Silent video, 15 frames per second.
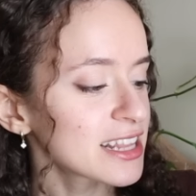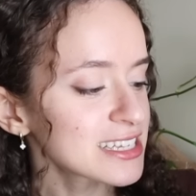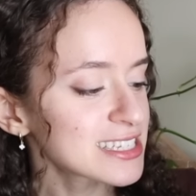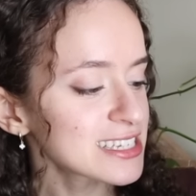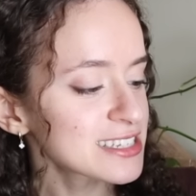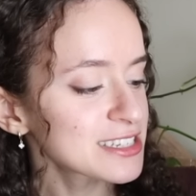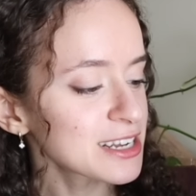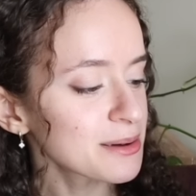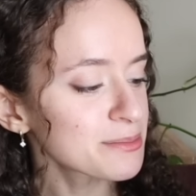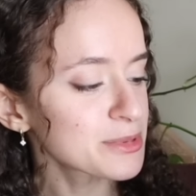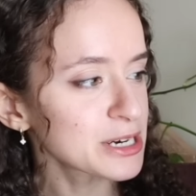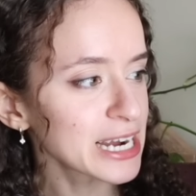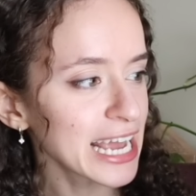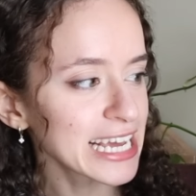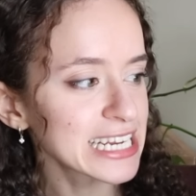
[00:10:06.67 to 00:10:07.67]
This is
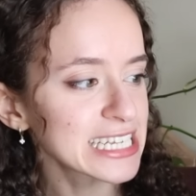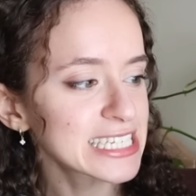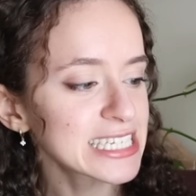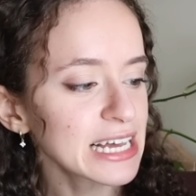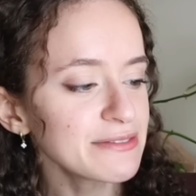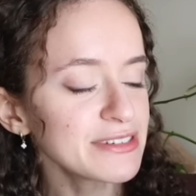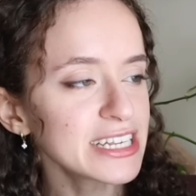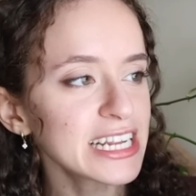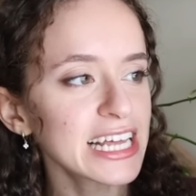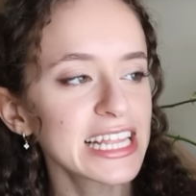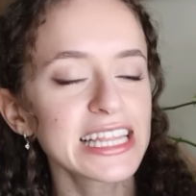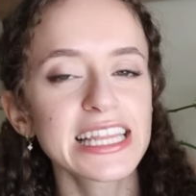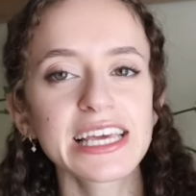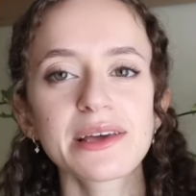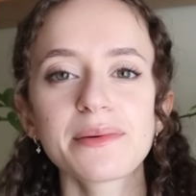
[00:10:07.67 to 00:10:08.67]
number 87
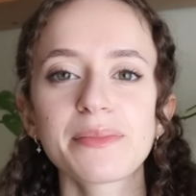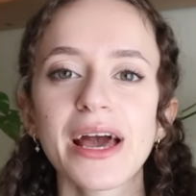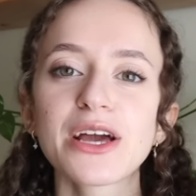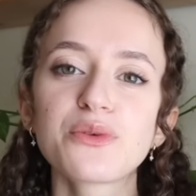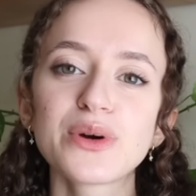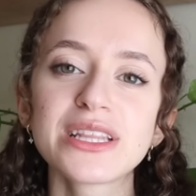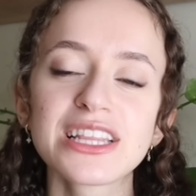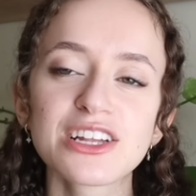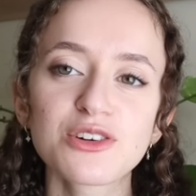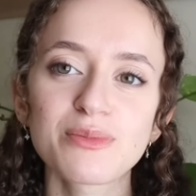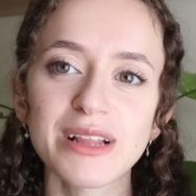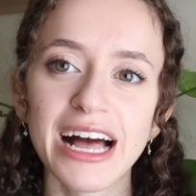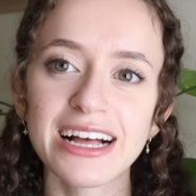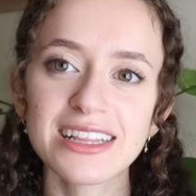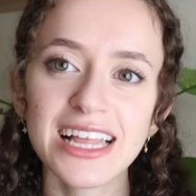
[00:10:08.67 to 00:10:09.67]
in the Penguin Little
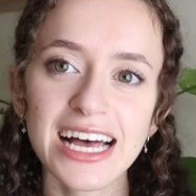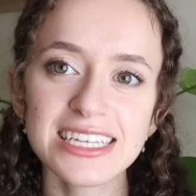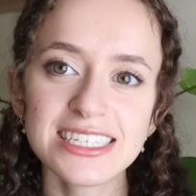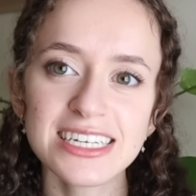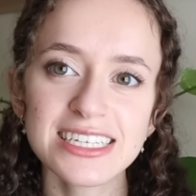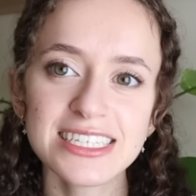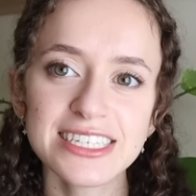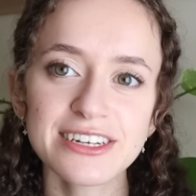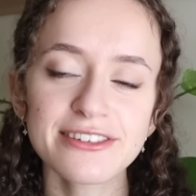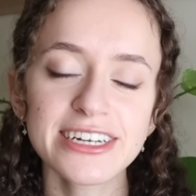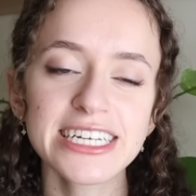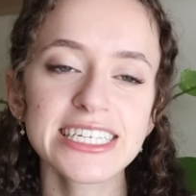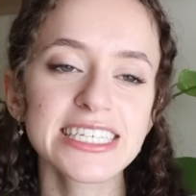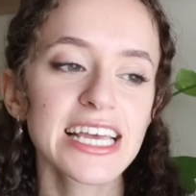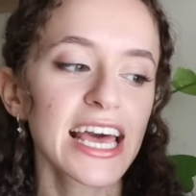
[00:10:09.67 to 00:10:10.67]
Black Classic
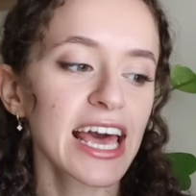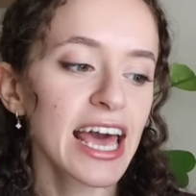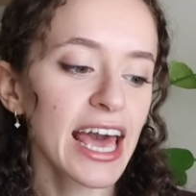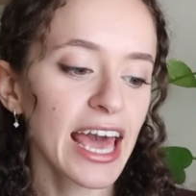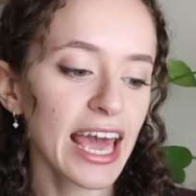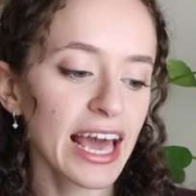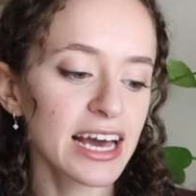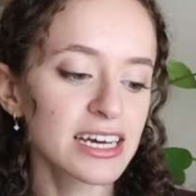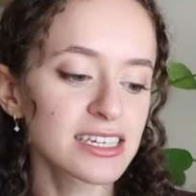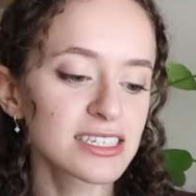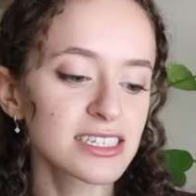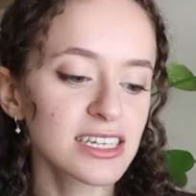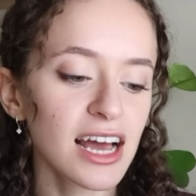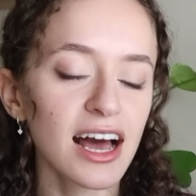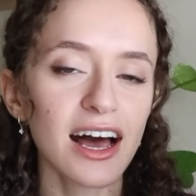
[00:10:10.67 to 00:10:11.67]
series,
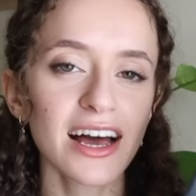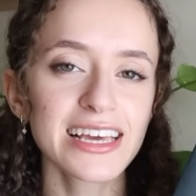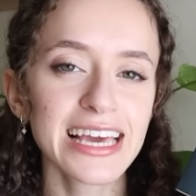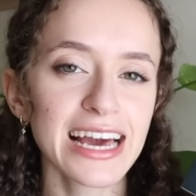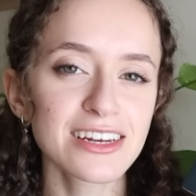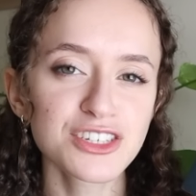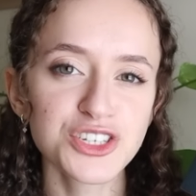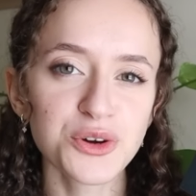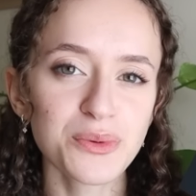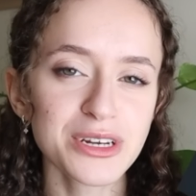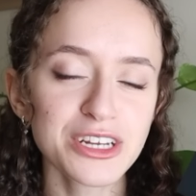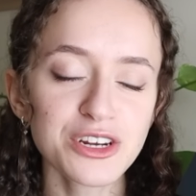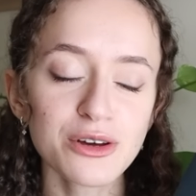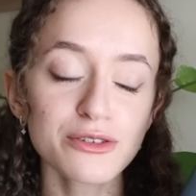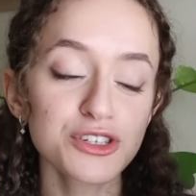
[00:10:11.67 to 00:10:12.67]
and again, don't want
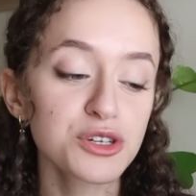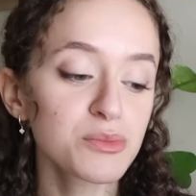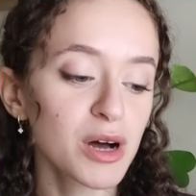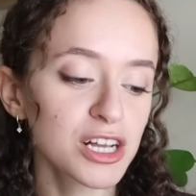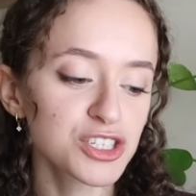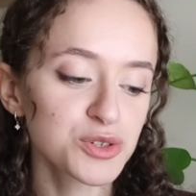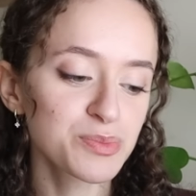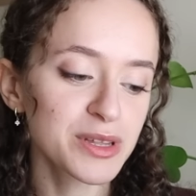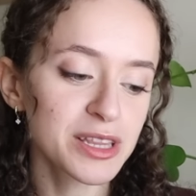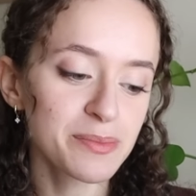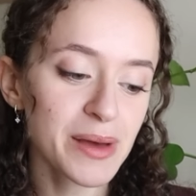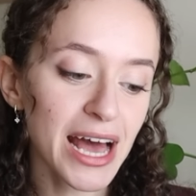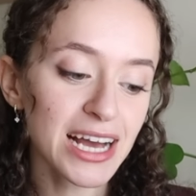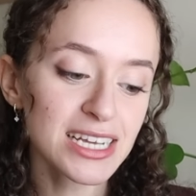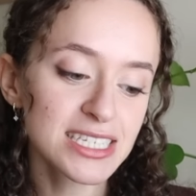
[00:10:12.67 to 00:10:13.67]
to know too much, but the
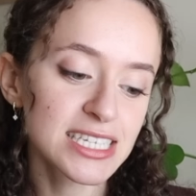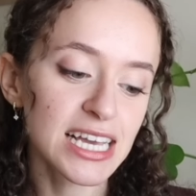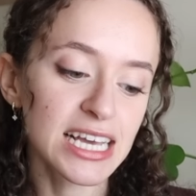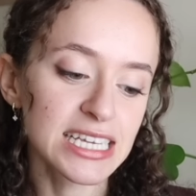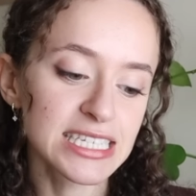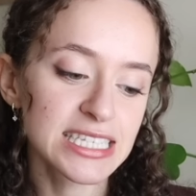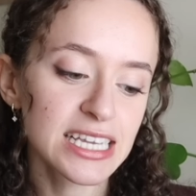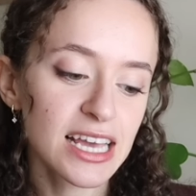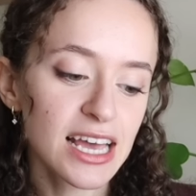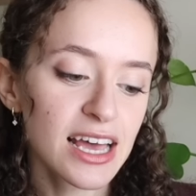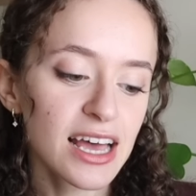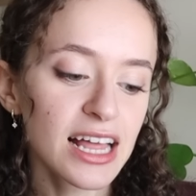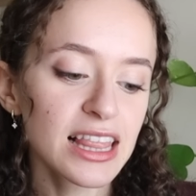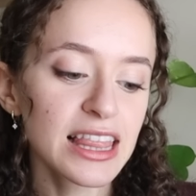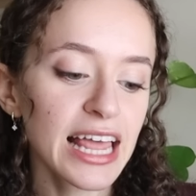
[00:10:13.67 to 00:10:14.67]
back says,
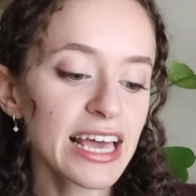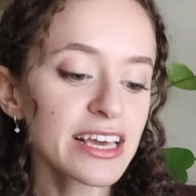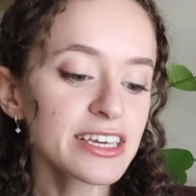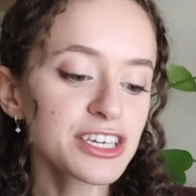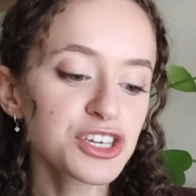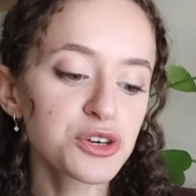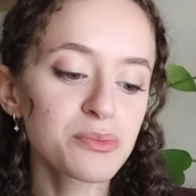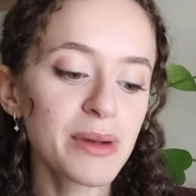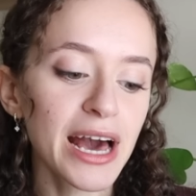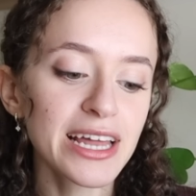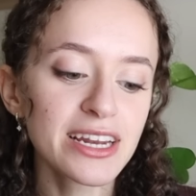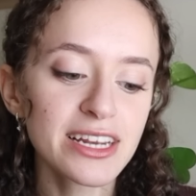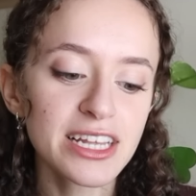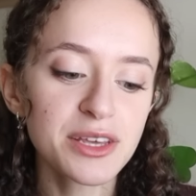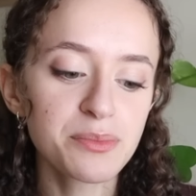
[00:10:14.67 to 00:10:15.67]
"Laying
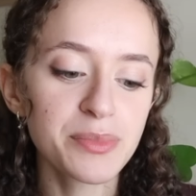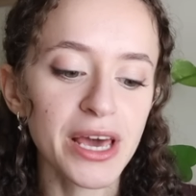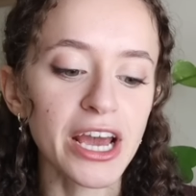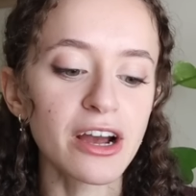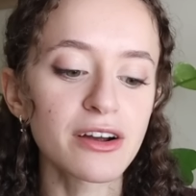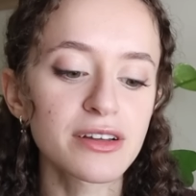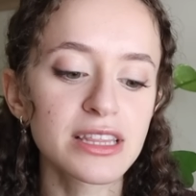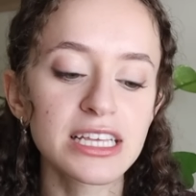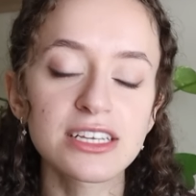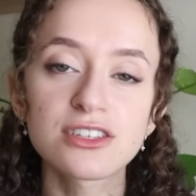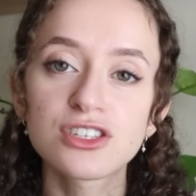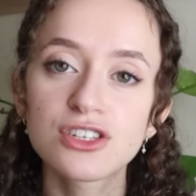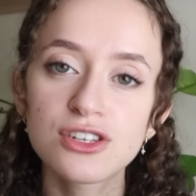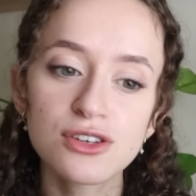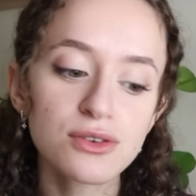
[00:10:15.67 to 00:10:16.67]
humanity bare,
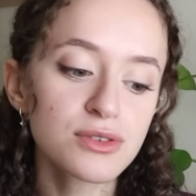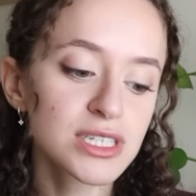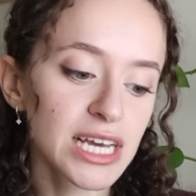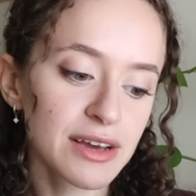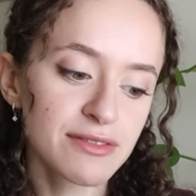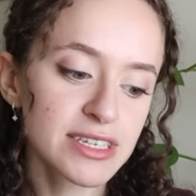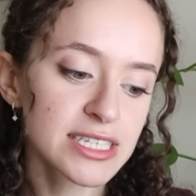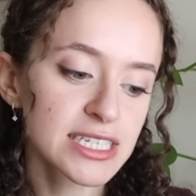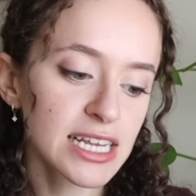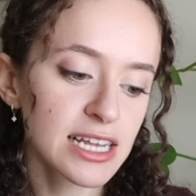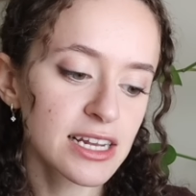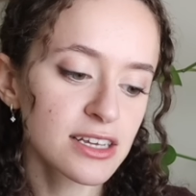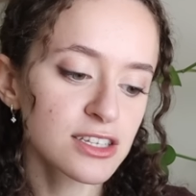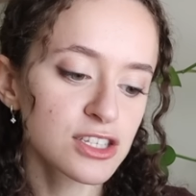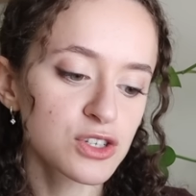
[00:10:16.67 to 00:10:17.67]
these two
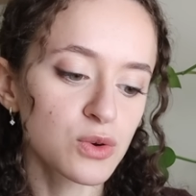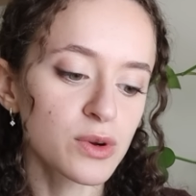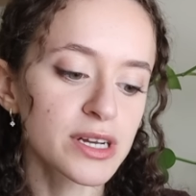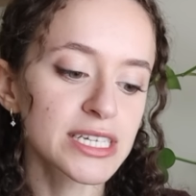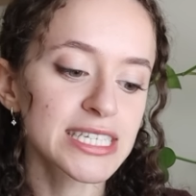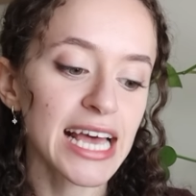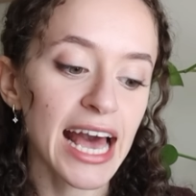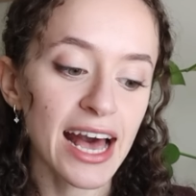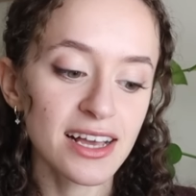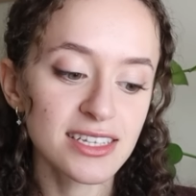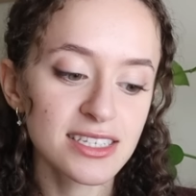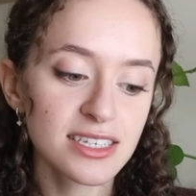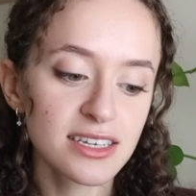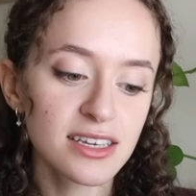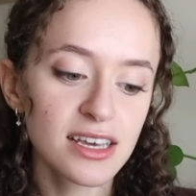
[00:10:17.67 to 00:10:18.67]
devastating stories
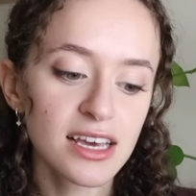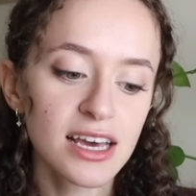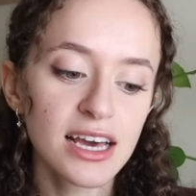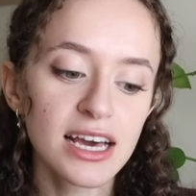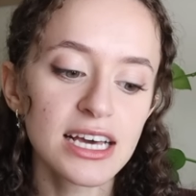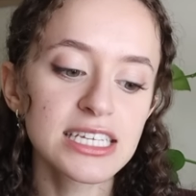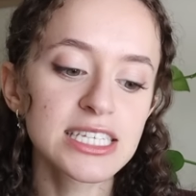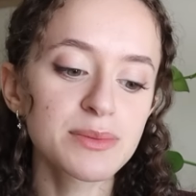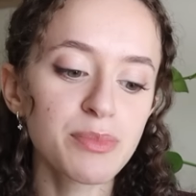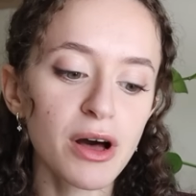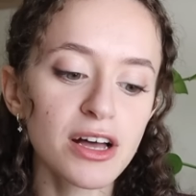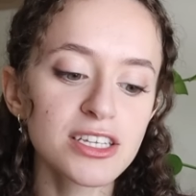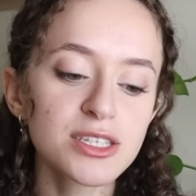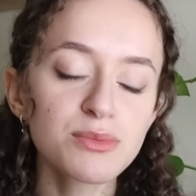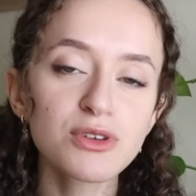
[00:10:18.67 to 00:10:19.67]
ask, is it
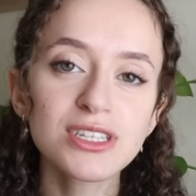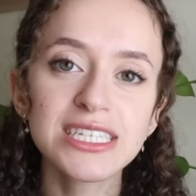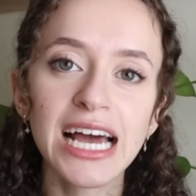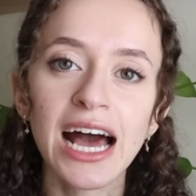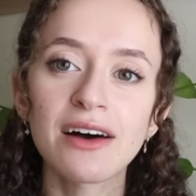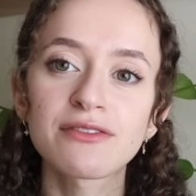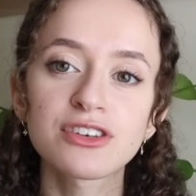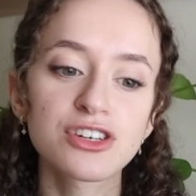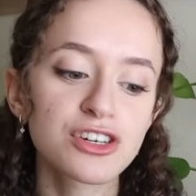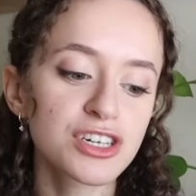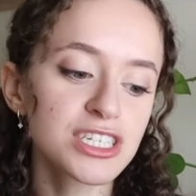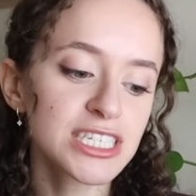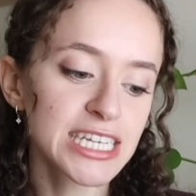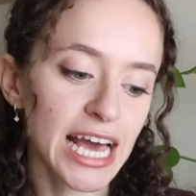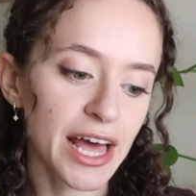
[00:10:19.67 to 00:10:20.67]
possible to have a
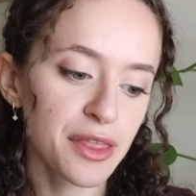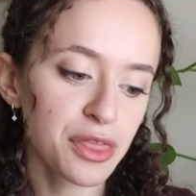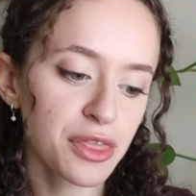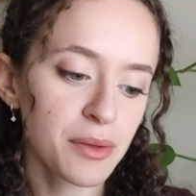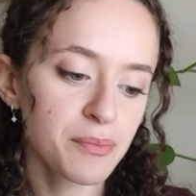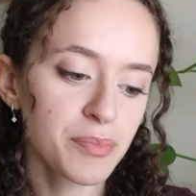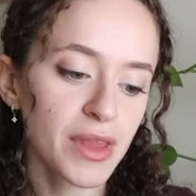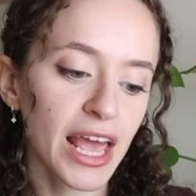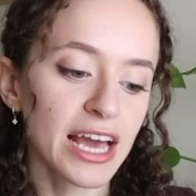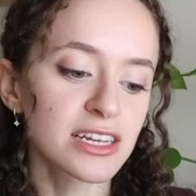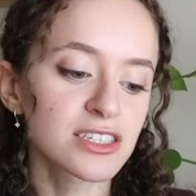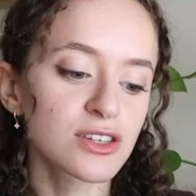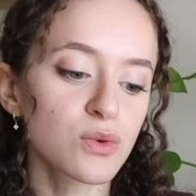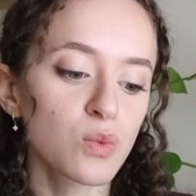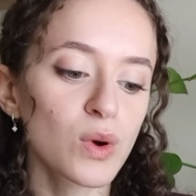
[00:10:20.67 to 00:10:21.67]
good death,
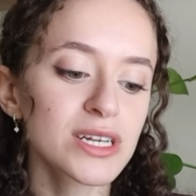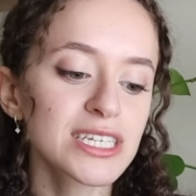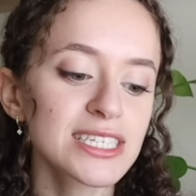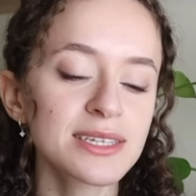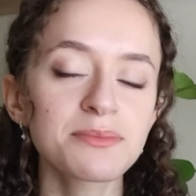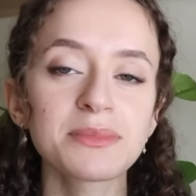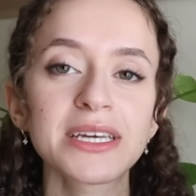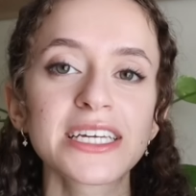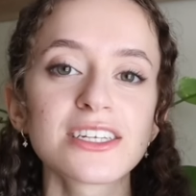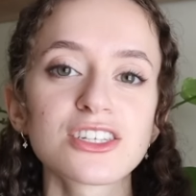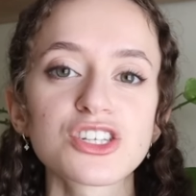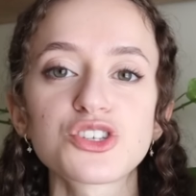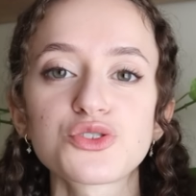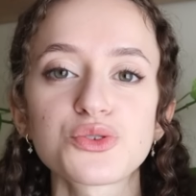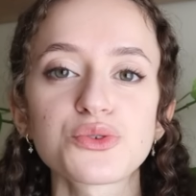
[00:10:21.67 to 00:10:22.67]
and what does it mean
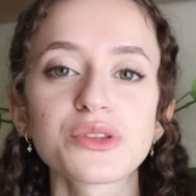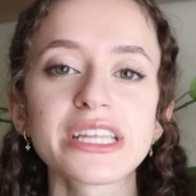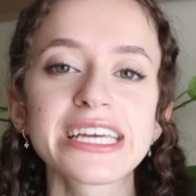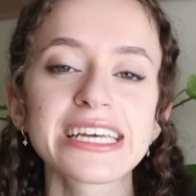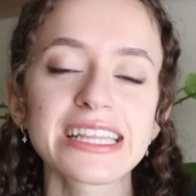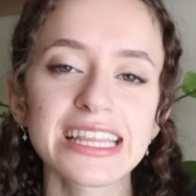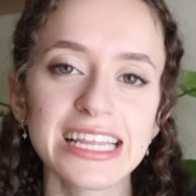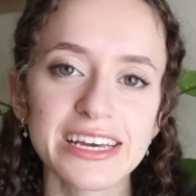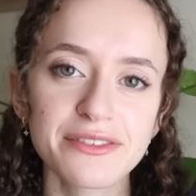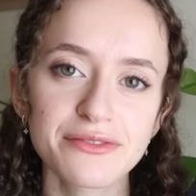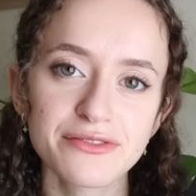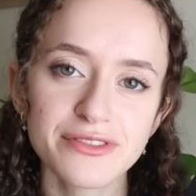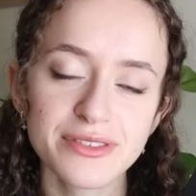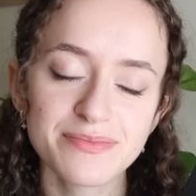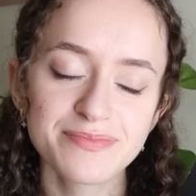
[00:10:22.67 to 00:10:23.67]
to truly
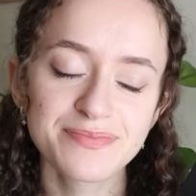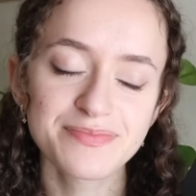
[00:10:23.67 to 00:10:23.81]
live?"